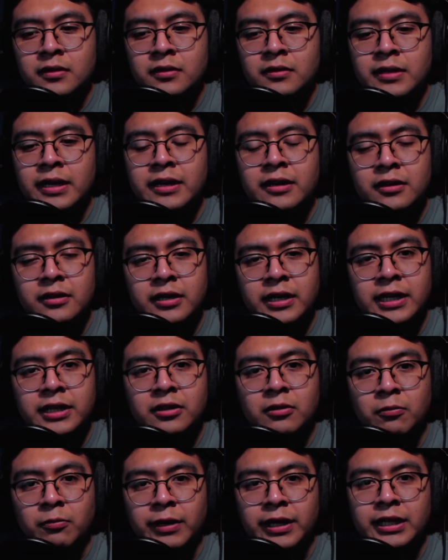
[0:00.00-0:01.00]
take a look at
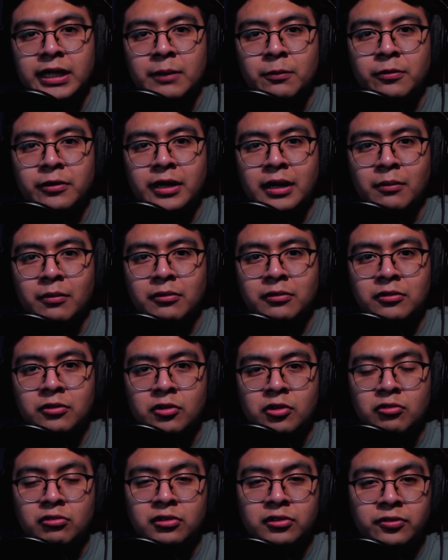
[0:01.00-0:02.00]
the way they were able
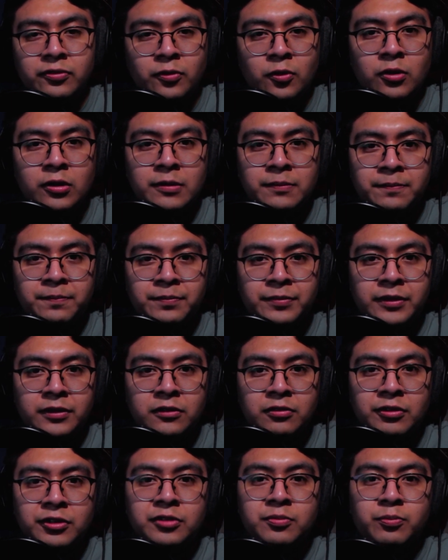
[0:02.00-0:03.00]
to use form
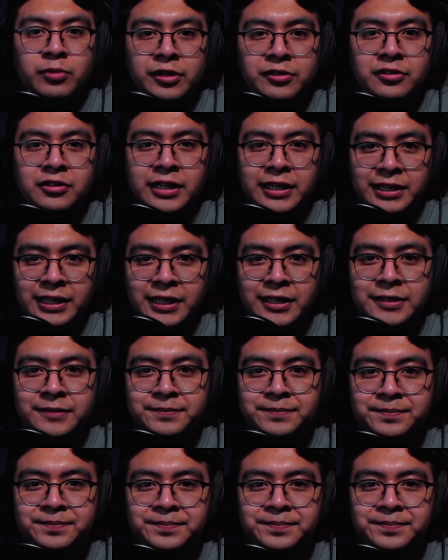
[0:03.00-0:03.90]
to express an idea.